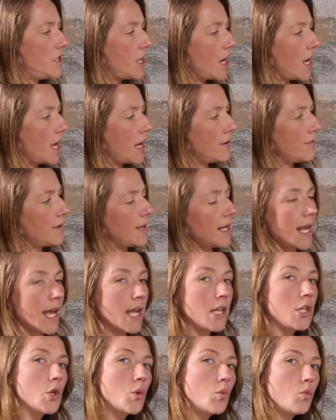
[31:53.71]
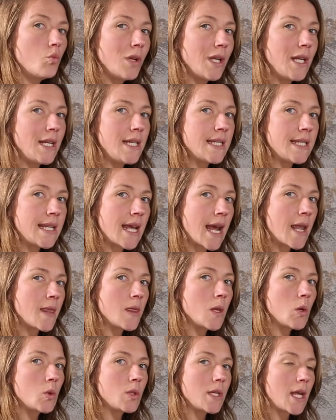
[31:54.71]
generally, I don't really
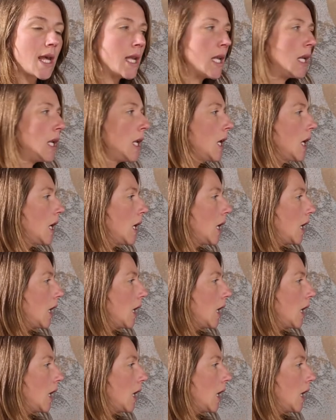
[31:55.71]
design those in,